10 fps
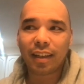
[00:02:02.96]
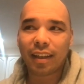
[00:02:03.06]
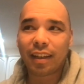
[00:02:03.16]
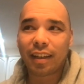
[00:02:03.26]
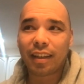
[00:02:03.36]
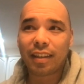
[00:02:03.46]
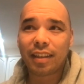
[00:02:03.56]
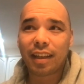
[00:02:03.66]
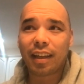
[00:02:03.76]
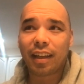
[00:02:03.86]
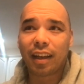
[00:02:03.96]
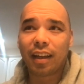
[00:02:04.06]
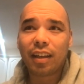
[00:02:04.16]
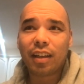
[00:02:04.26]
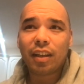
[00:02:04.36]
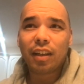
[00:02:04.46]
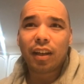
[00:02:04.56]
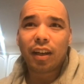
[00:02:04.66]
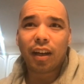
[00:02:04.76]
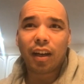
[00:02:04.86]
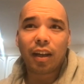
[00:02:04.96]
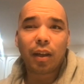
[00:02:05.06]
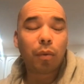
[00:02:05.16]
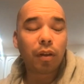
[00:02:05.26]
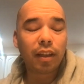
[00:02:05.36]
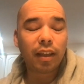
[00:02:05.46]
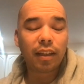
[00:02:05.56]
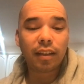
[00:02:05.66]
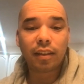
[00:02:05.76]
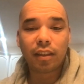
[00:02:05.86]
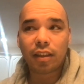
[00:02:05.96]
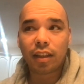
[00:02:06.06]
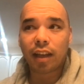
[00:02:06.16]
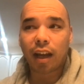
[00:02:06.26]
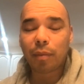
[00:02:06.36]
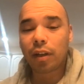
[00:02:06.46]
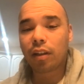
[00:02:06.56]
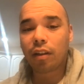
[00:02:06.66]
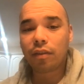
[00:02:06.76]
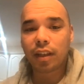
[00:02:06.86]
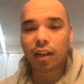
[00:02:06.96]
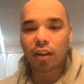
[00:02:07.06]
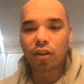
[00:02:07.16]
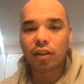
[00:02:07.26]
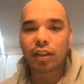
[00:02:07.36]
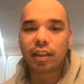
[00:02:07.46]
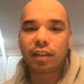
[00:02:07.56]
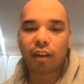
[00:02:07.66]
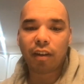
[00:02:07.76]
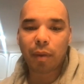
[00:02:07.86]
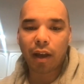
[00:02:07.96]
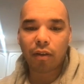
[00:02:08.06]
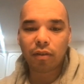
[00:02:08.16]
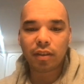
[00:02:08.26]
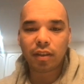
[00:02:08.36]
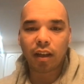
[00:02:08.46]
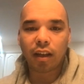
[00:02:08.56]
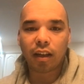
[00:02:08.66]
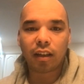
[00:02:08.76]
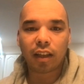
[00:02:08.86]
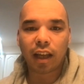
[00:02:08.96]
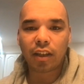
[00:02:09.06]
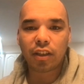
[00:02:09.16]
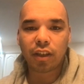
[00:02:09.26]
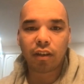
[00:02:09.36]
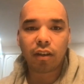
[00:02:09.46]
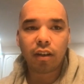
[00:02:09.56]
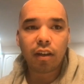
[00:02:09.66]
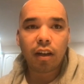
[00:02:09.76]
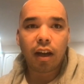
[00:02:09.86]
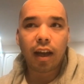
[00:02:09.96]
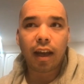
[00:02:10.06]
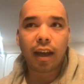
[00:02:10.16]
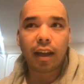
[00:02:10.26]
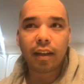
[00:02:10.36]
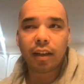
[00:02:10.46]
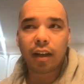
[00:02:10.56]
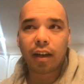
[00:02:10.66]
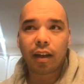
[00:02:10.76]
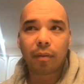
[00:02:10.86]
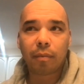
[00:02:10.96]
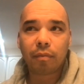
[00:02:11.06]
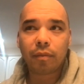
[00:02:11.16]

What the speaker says: is he won the Diamond Gloves at 165 pounds last year, and